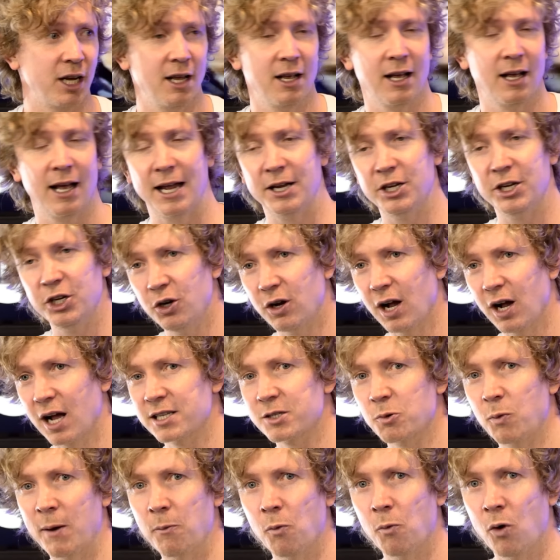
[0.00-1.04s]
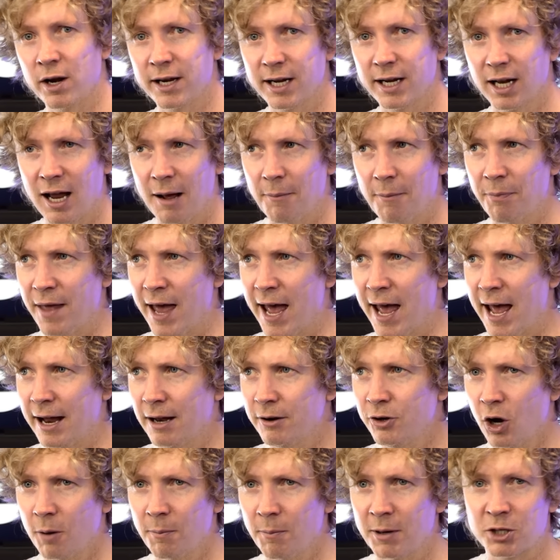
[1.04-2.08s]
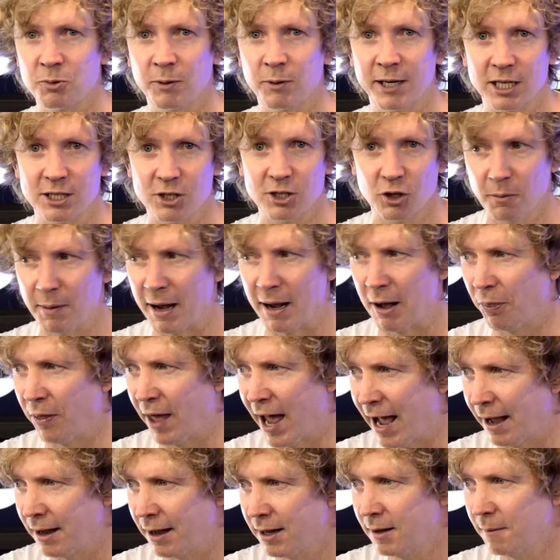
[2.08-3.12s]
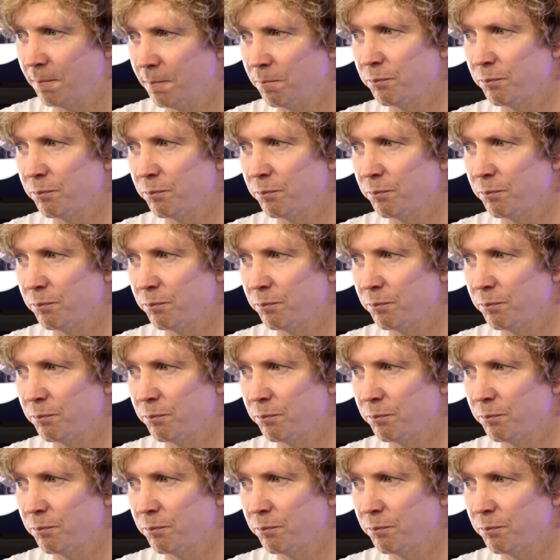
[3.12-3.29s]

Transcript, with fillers: Mm. And Newcastle went 1 0 up there. Not much we could do about that.